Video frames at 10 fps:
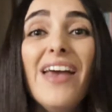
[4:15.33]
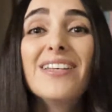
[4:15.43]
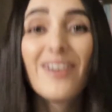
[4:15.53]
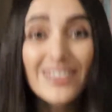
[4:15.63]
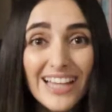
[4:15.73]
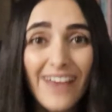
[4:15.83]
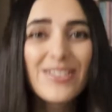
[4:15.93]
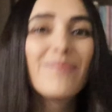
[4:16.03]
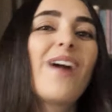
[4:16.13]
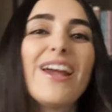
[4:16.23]
So, I'd love
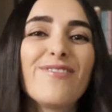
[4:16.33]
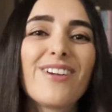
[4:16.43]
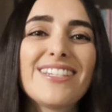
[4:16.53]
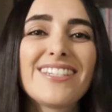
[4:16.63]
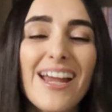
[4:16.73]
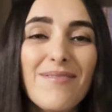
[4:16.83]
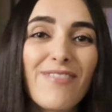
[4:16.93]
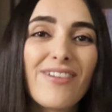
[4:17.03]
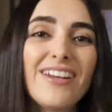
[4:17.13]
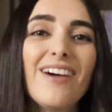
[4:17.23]
to pray for us today, my
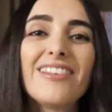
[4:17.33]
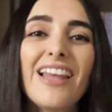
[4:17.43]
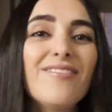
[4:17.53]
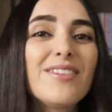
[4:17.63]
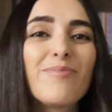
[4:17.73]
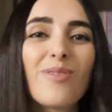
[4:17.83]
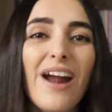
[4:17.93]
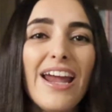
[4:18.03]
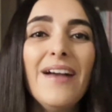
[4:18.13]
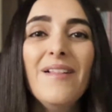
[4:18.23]
my friend. I would love to
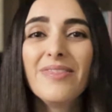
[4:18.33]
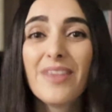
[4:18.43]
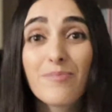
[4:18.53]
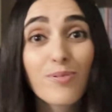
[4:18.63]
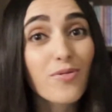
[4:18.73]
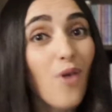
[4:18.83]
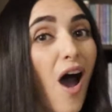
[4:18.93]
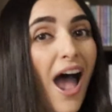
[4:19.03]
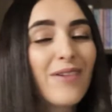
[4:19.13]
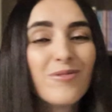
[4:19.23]
pray that
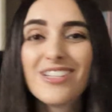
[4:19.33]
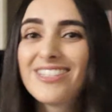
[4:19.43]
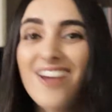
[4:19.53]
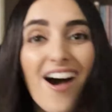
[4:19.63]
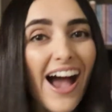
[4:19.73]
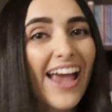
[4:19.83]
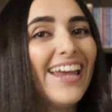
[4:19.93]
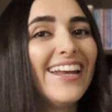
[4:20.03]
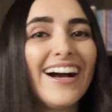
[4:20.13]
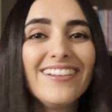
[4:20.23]
pride would die
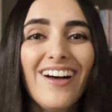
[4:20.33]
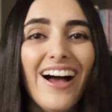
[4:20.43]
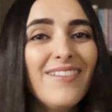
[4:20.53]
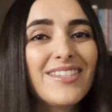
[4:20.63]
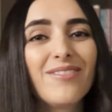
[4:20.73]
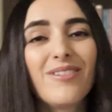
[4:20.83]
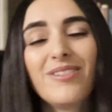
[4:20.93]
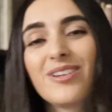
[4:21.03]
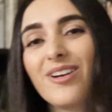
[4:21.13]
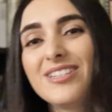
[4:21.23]
in our lives, that we
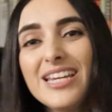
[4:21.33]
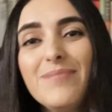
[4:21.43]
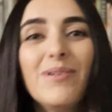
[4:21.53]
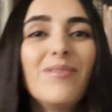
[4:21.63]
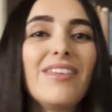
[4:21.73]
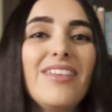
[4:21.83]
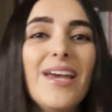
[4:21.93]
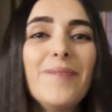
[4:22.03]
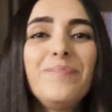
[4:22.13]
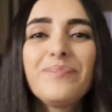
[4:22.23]
would go deeper with
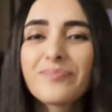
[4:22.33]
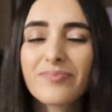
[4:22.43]
Him